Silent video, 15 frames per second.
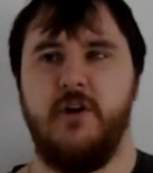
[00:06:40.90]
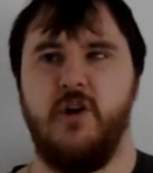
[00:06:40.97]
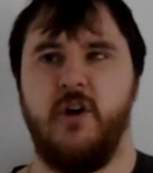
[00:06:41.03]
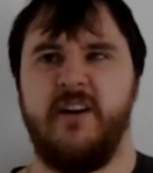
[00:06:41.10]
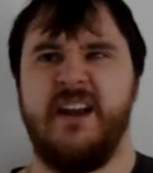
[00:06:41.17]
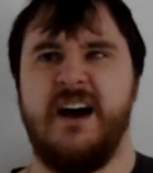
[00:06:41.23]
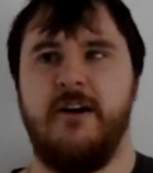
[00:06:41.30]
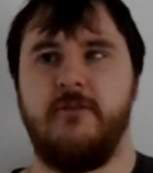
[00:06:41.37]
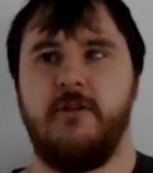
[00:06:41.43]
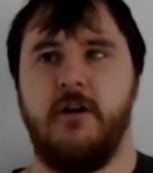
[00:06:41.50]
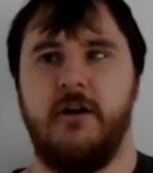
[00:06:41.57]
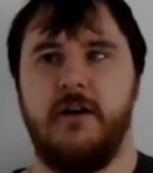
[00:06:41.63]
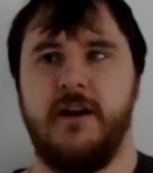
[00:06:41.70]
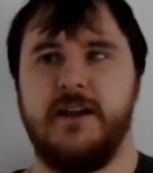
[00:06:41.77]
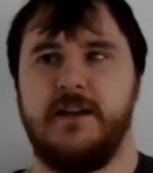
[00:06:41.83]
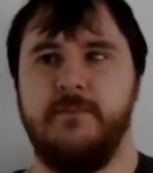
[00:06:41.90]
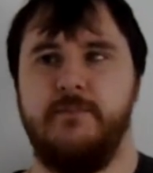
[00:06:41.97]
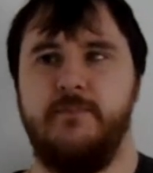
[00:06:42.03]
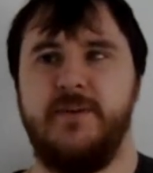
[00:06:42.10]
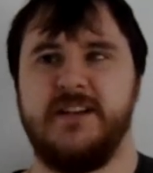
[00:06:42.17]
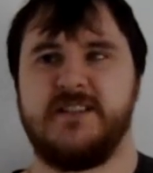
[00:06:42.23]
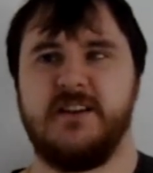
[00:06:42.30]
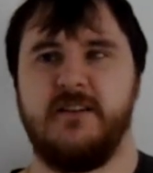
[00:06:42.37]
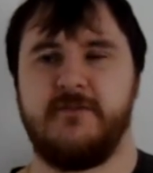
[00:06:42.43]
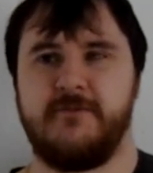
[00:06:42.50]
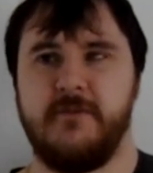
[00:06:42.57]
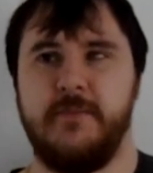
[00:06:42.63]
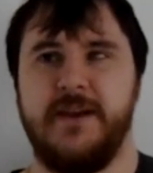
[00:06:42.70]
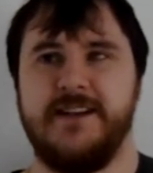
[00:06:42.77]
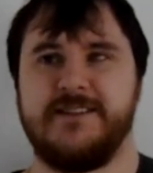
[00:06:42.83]
non-alcoholic bitter
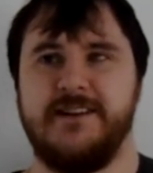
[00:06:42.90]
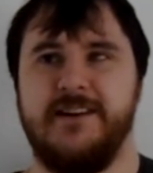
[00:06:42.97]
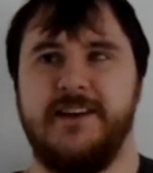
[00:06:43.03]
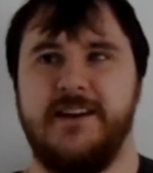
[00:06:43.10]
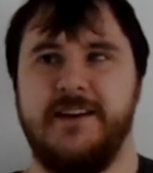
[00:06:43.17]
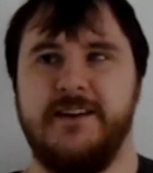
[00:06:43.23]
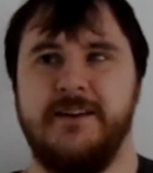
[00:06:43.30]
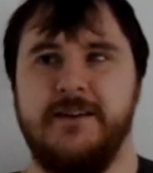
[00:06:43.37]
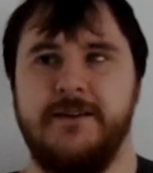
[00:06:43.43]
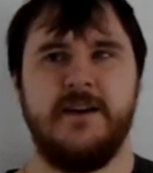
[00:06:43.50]
from Italy.